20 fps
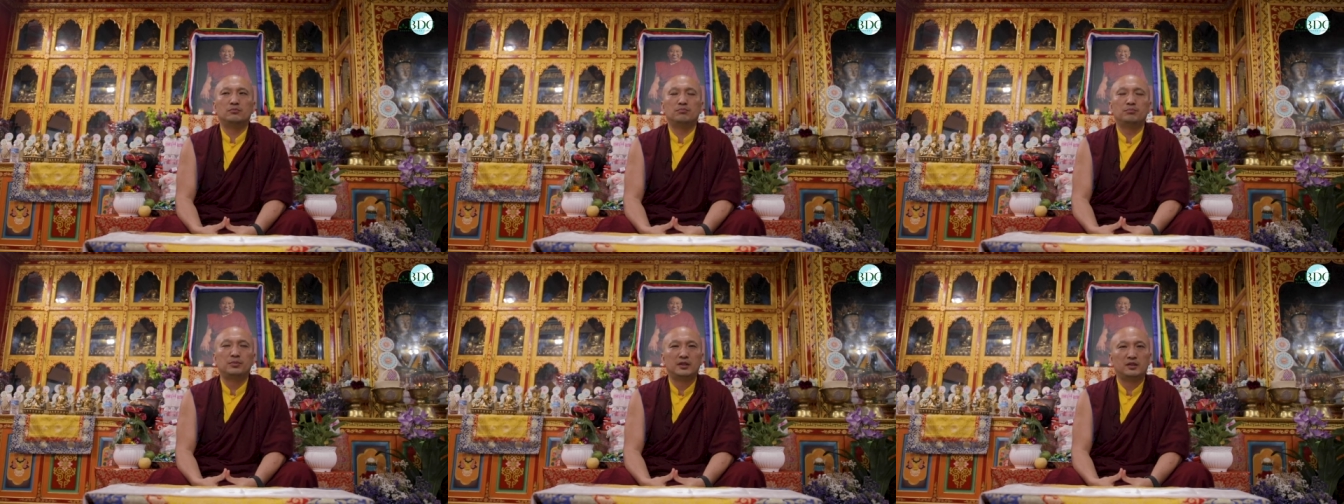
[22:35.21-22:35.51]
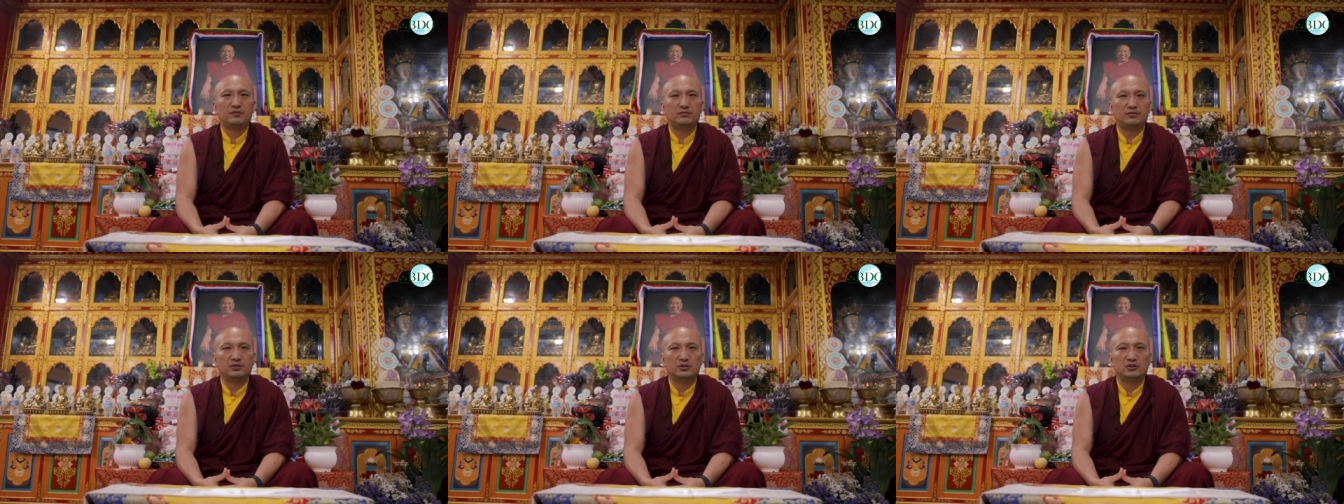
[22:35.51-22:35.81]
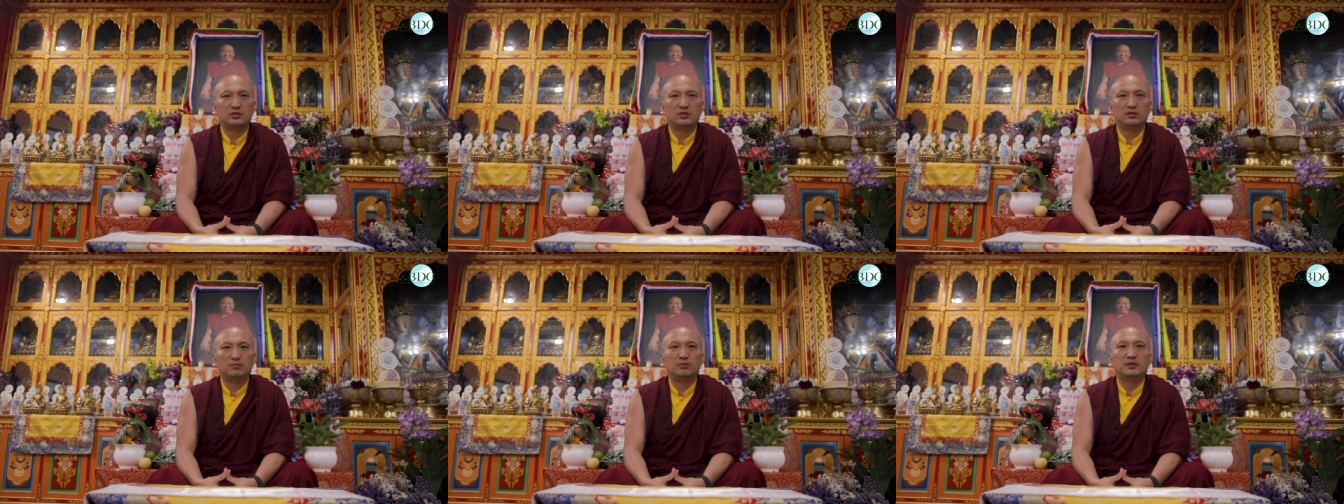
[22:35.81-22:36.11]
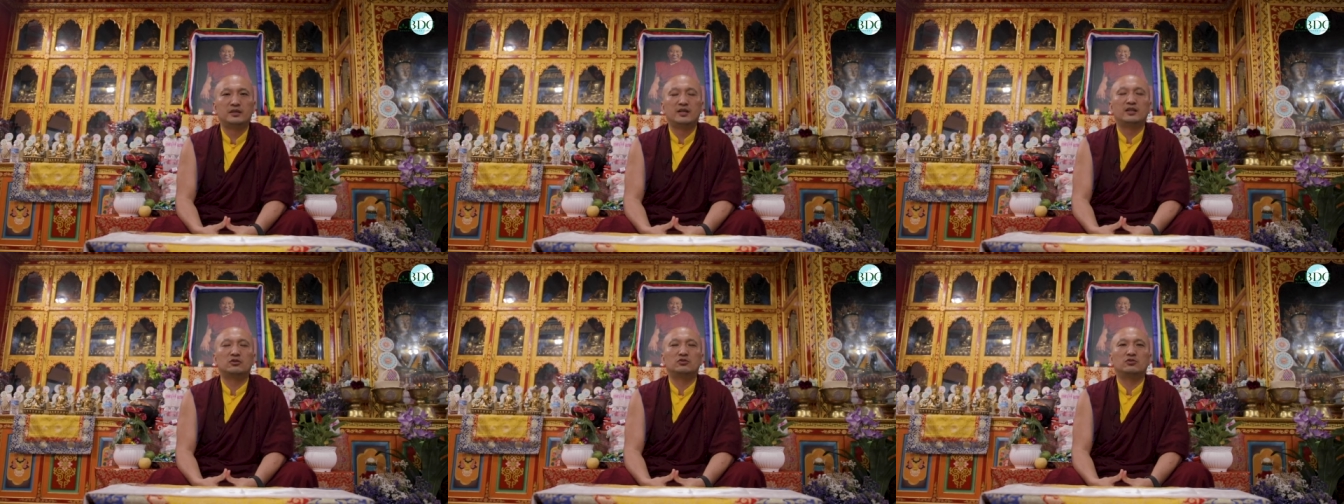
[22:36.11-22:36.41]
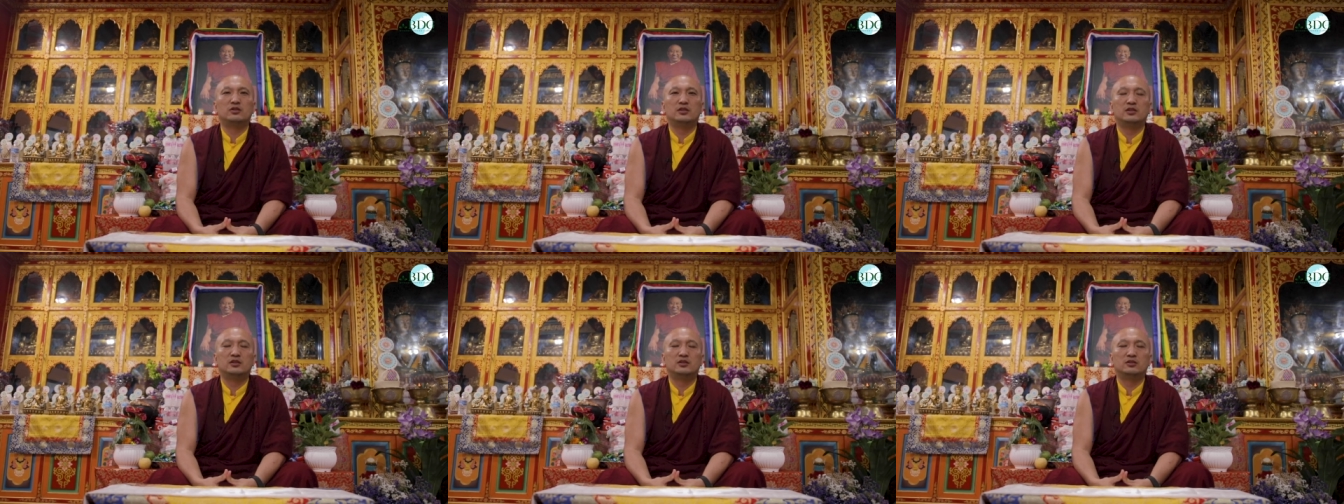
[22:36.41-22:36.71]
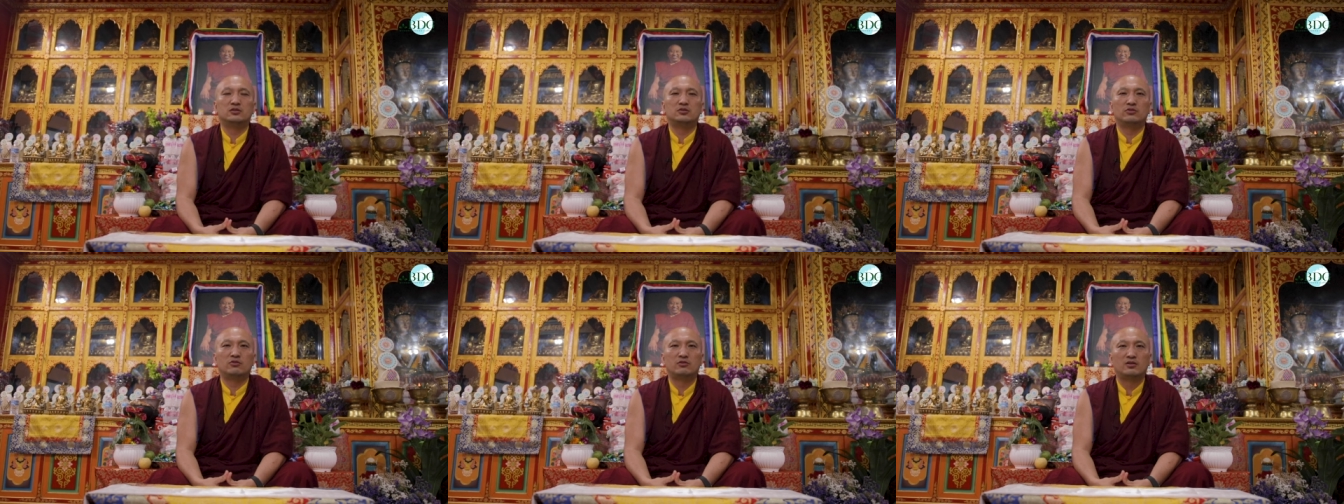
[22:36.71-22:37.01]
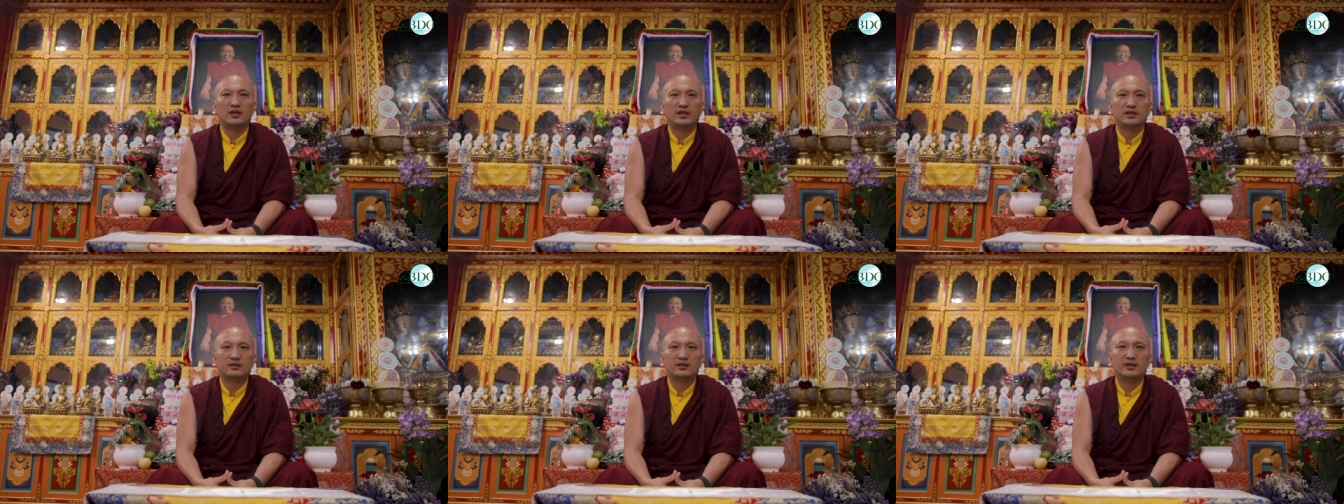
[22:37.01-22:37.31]
beneficial, but actually it is not
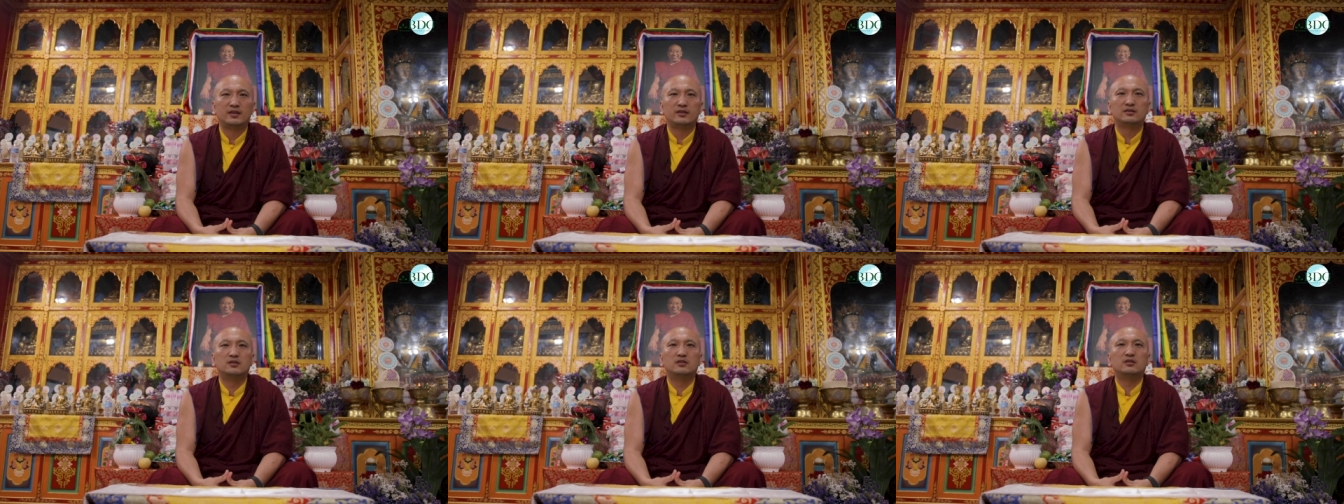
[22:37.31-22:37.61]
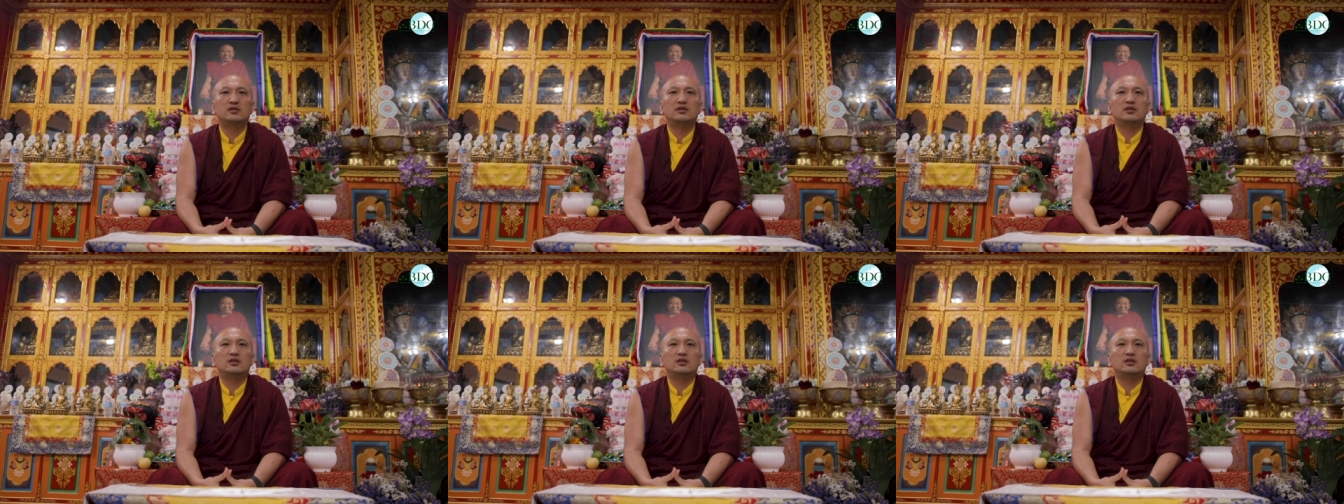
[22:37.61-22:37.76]
like that.